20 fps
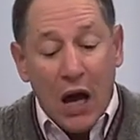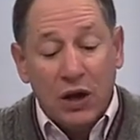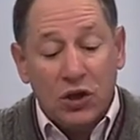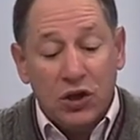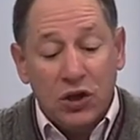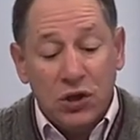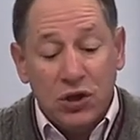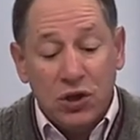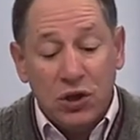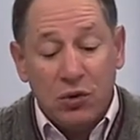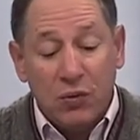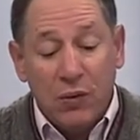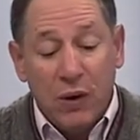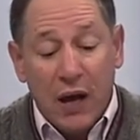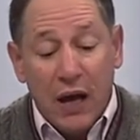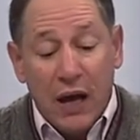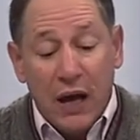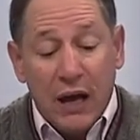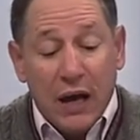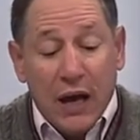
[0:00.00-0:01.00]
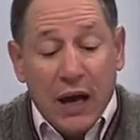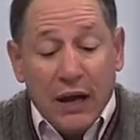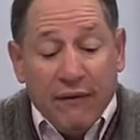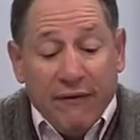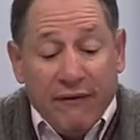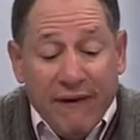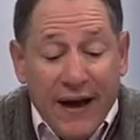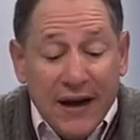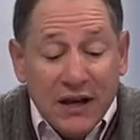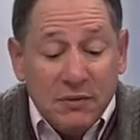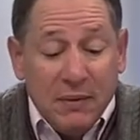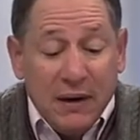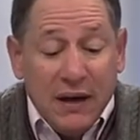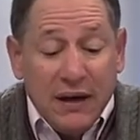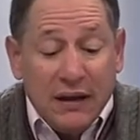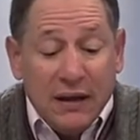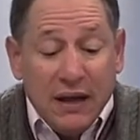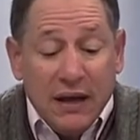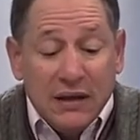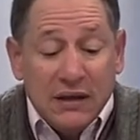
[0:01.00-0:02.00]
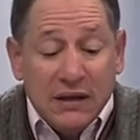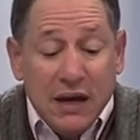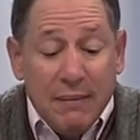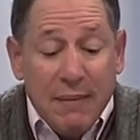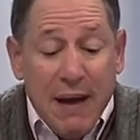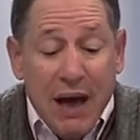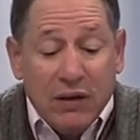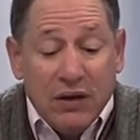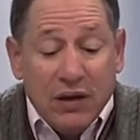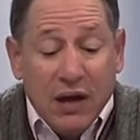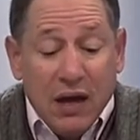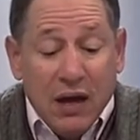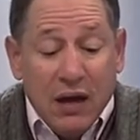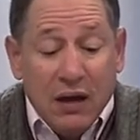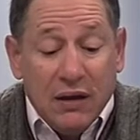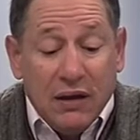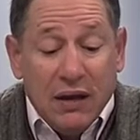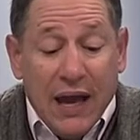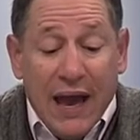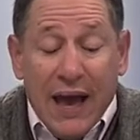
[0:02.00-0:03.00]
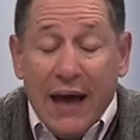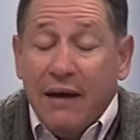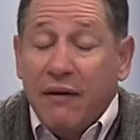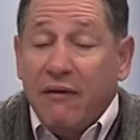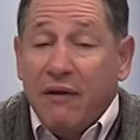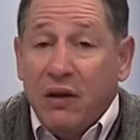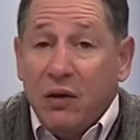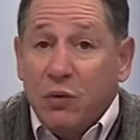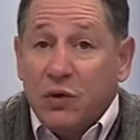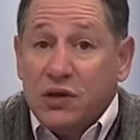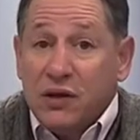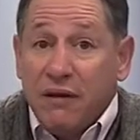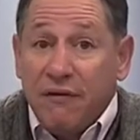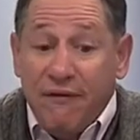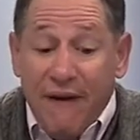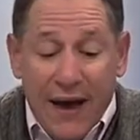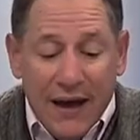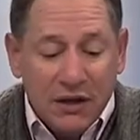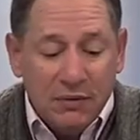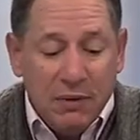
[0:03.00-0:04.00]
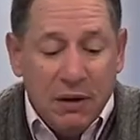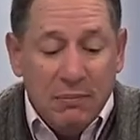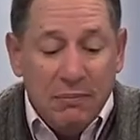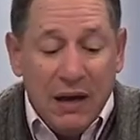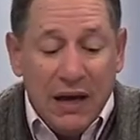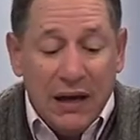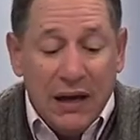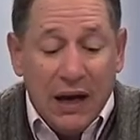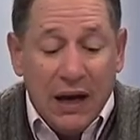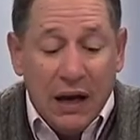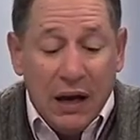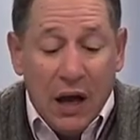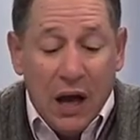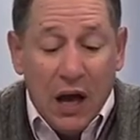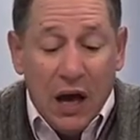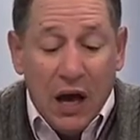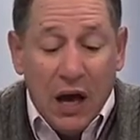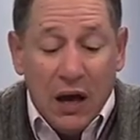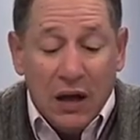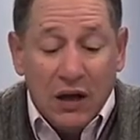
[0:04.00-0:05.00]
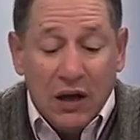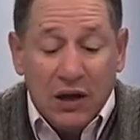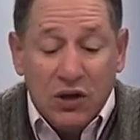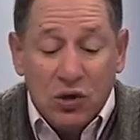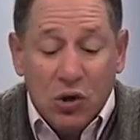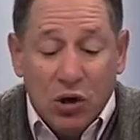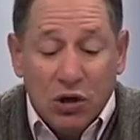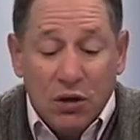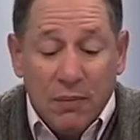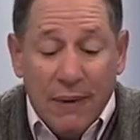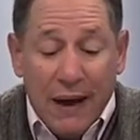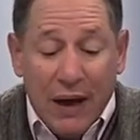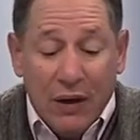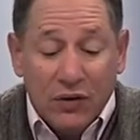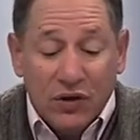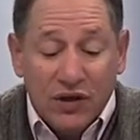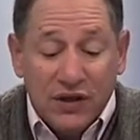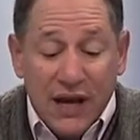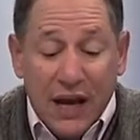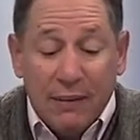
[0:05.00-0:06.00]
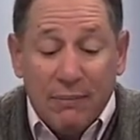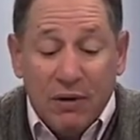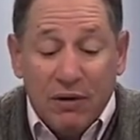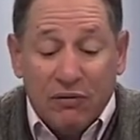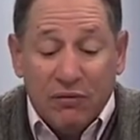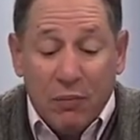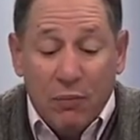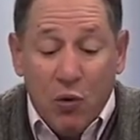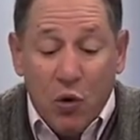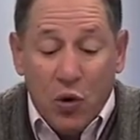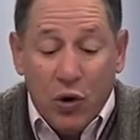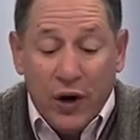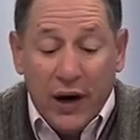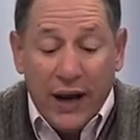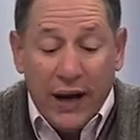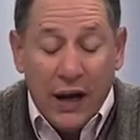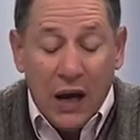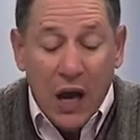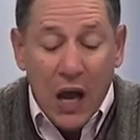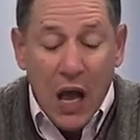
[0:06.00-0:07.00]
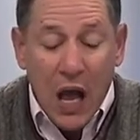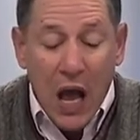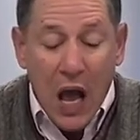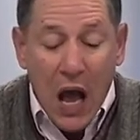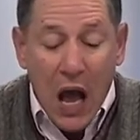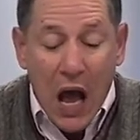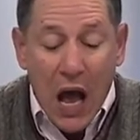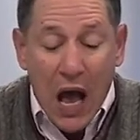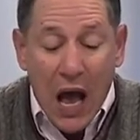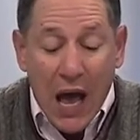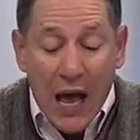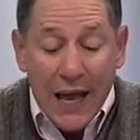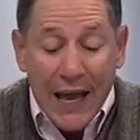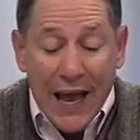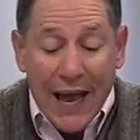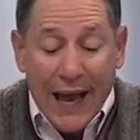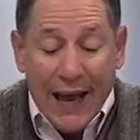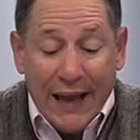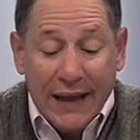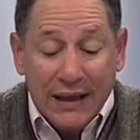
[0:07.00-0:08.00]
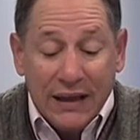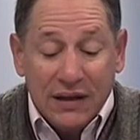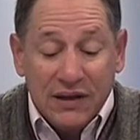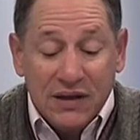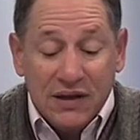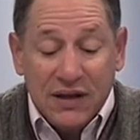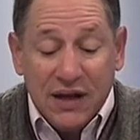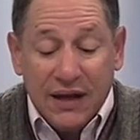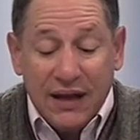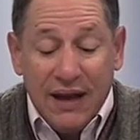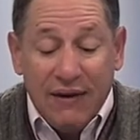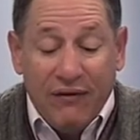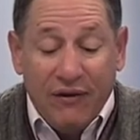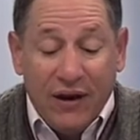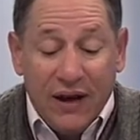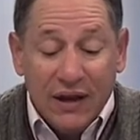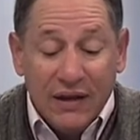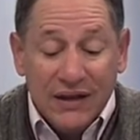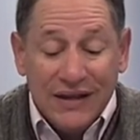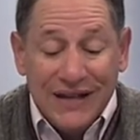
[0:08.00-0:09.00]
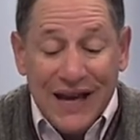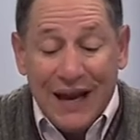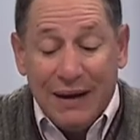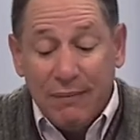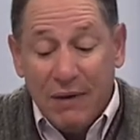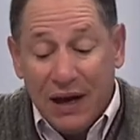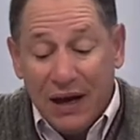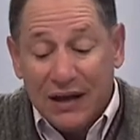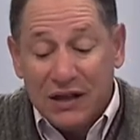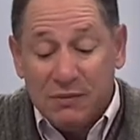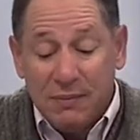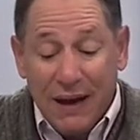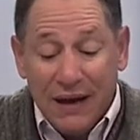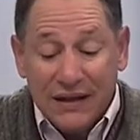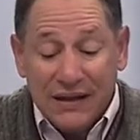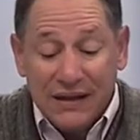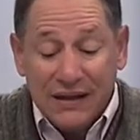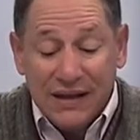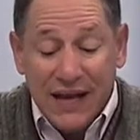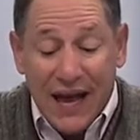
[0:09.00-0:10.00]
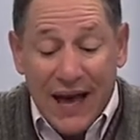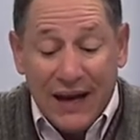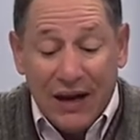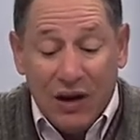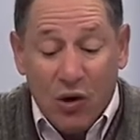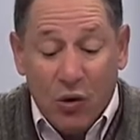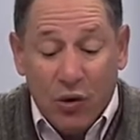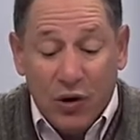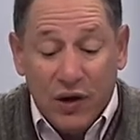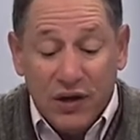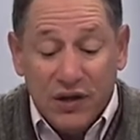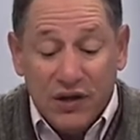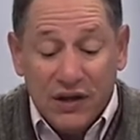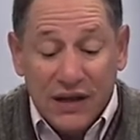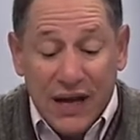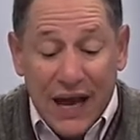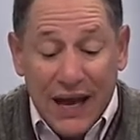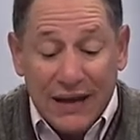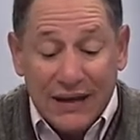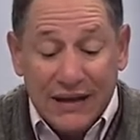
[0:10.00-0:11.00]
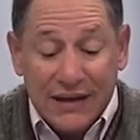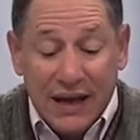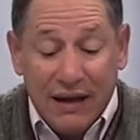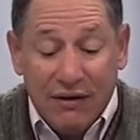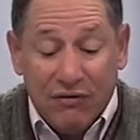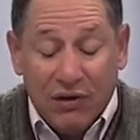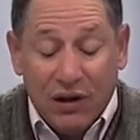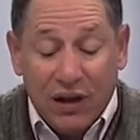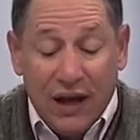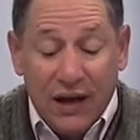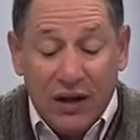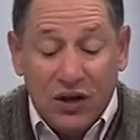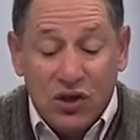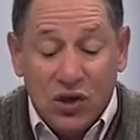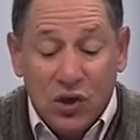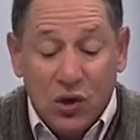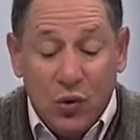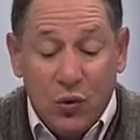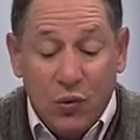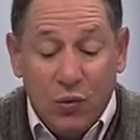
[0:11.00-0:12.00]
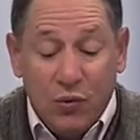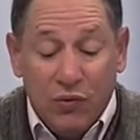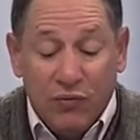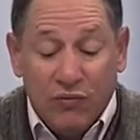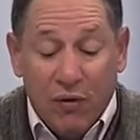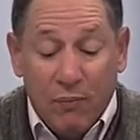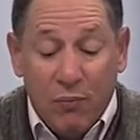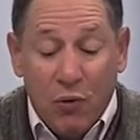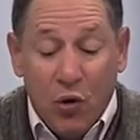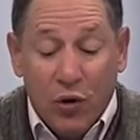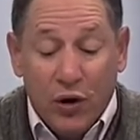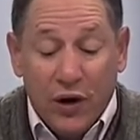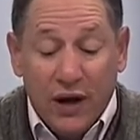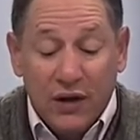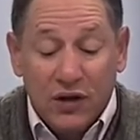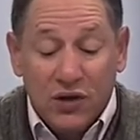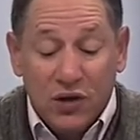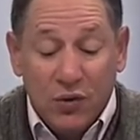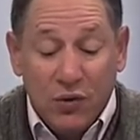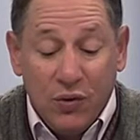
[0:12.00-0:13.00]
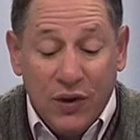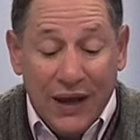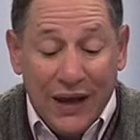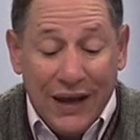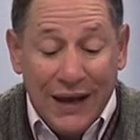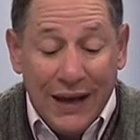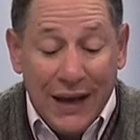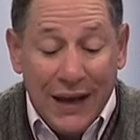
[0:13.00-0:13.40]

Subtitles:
Two FASB things came out. There was a FASB meeting. They talked about segment reporting and significant segment expenses categories as they relate to reporting to the